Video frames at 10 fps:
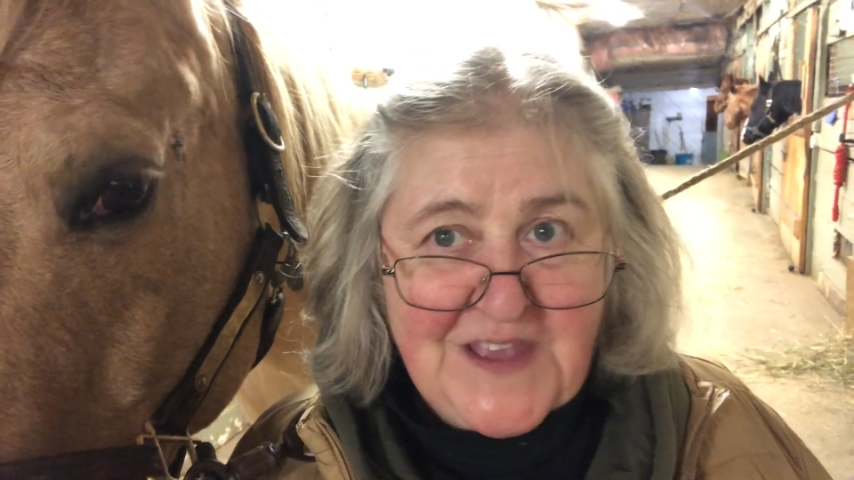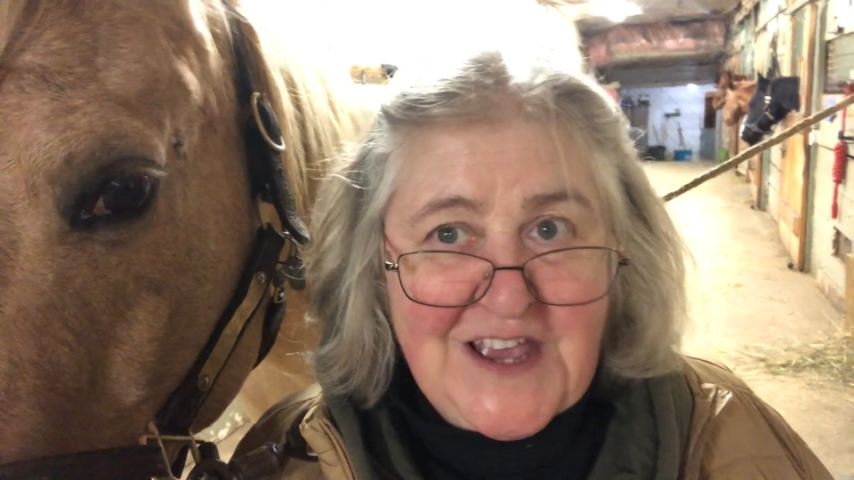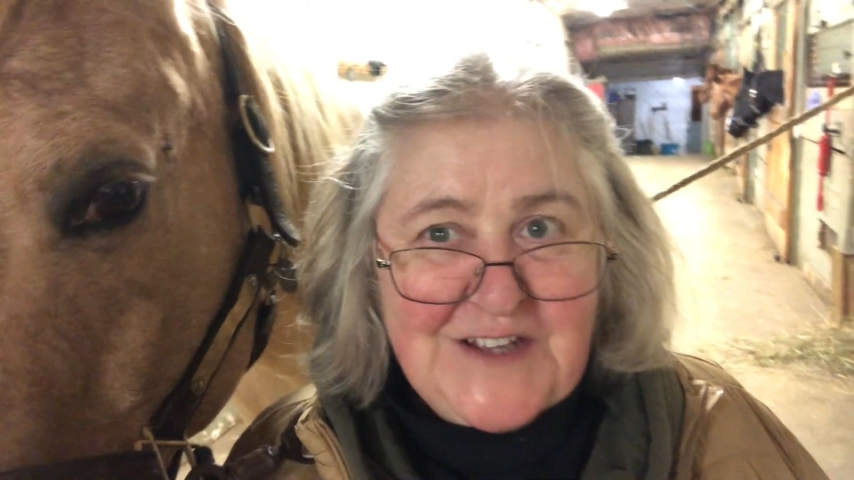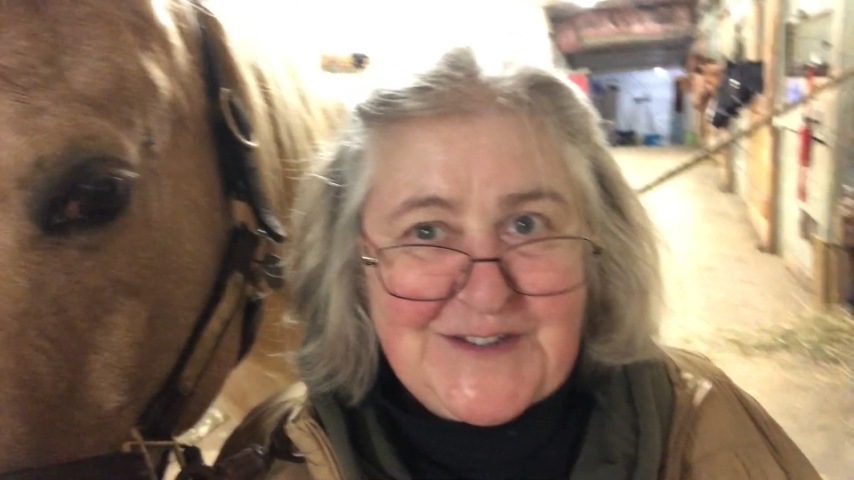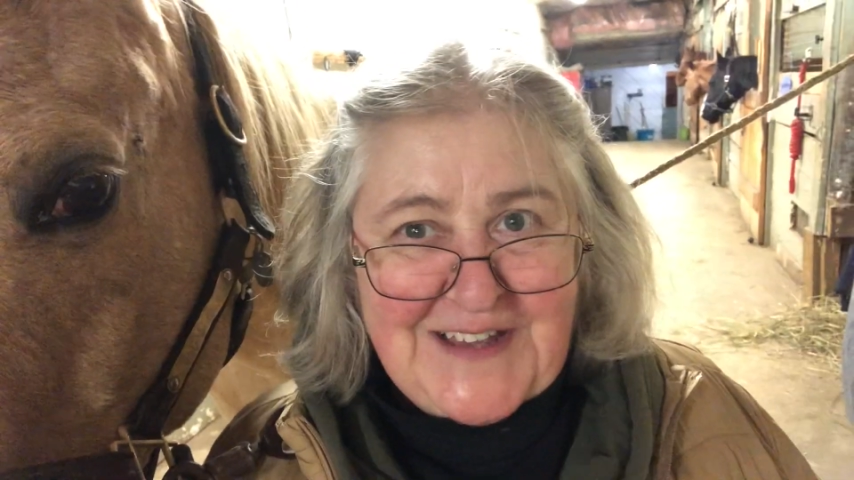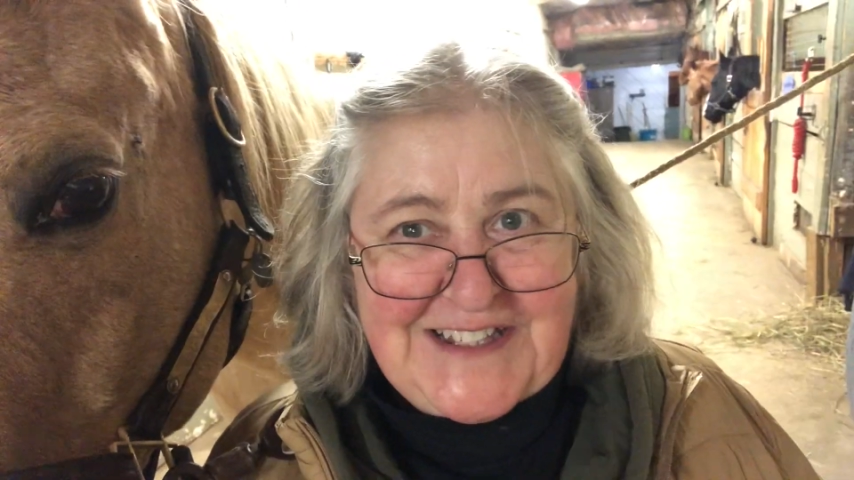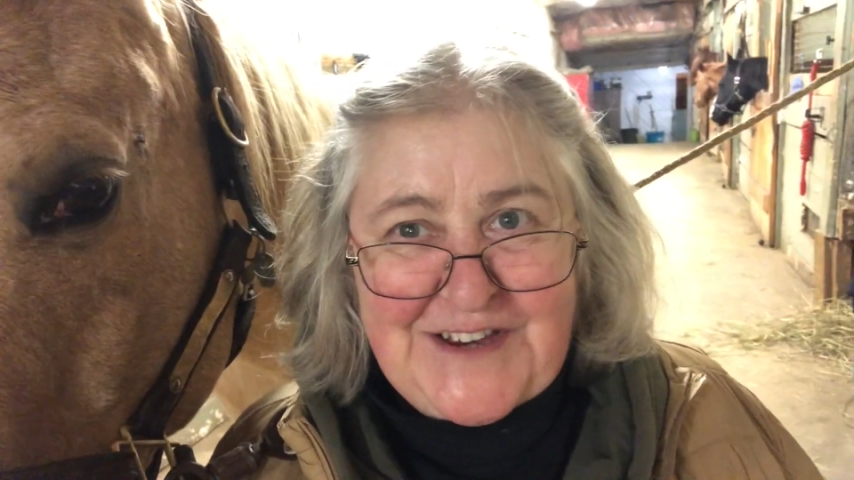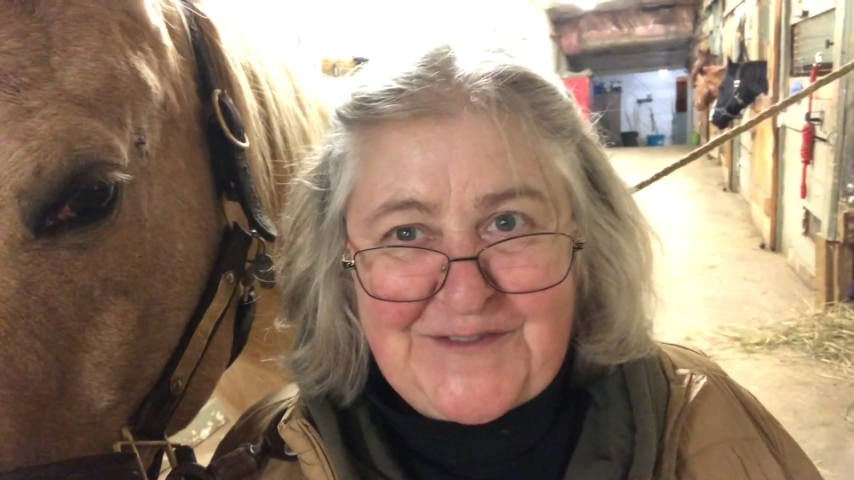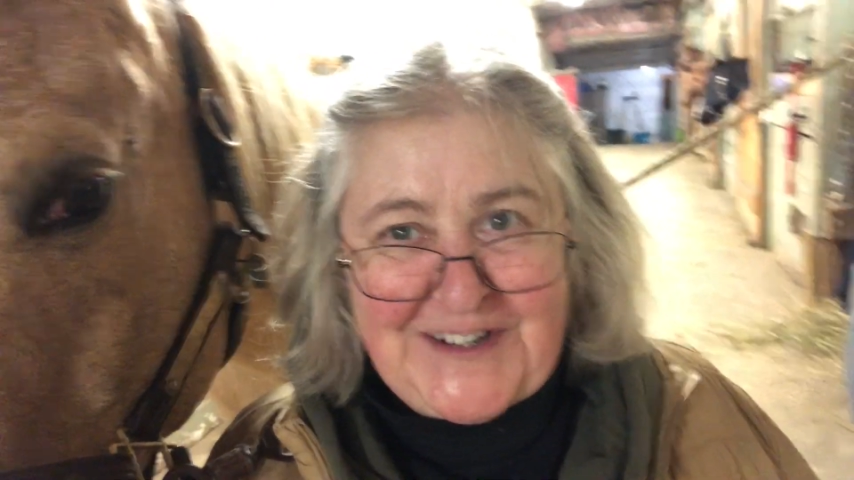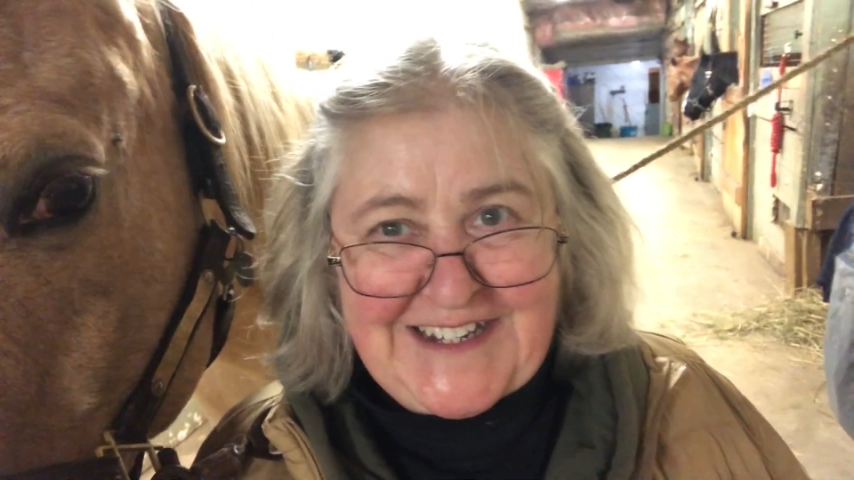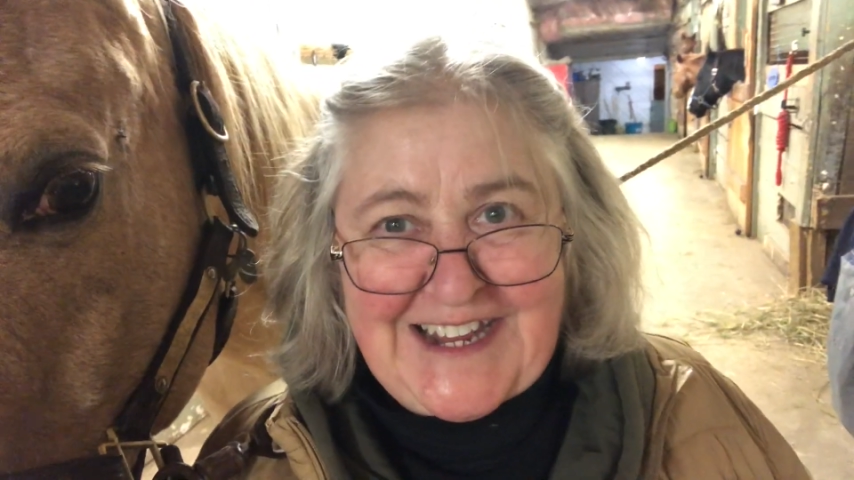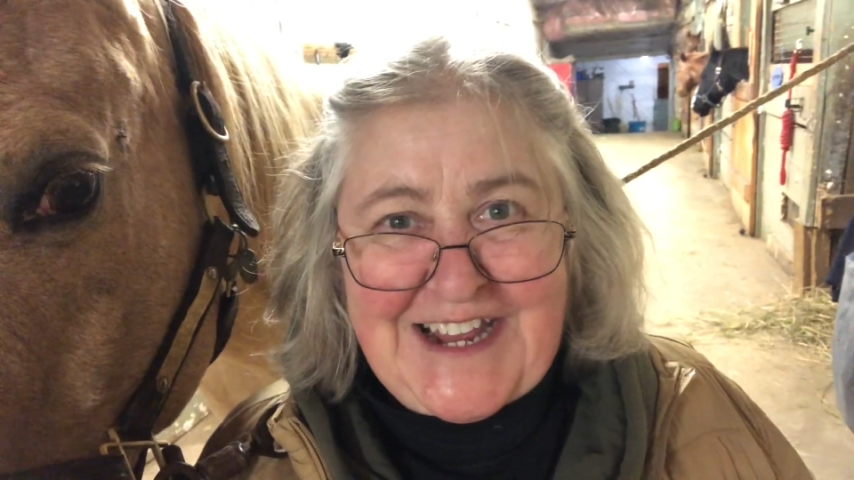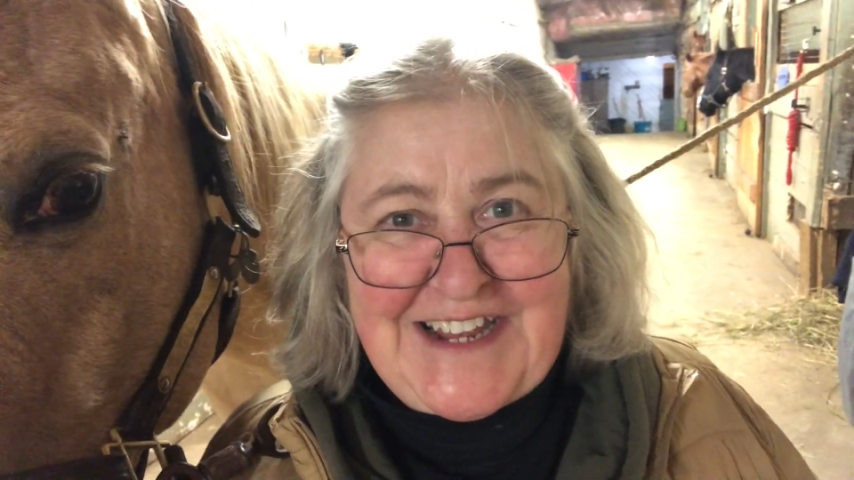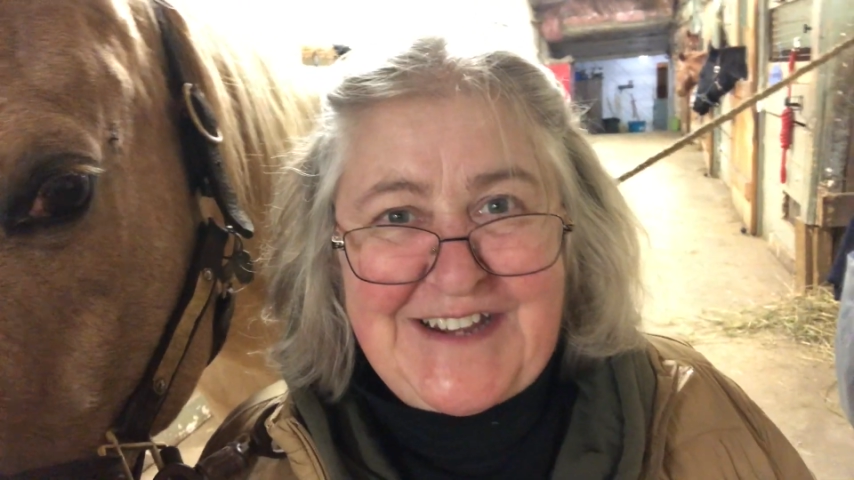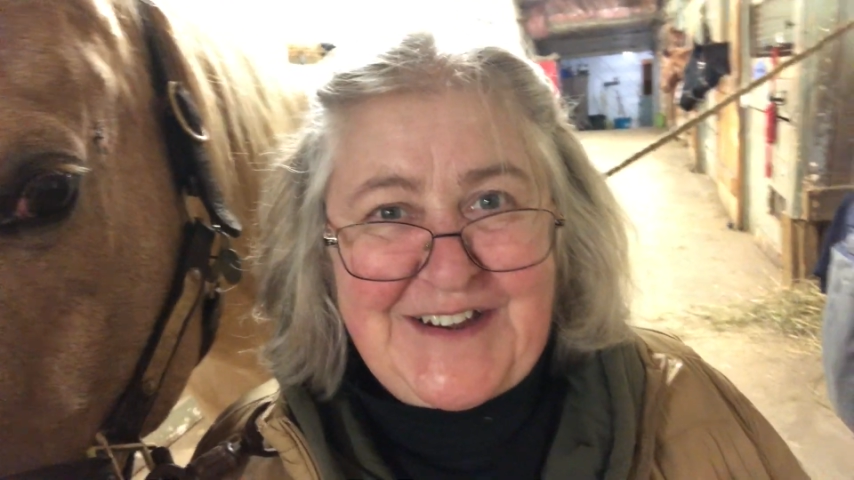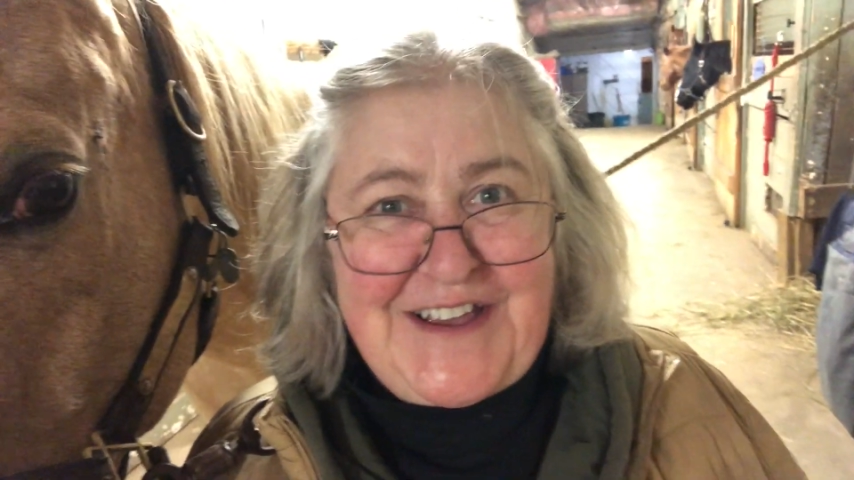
So that's it for today.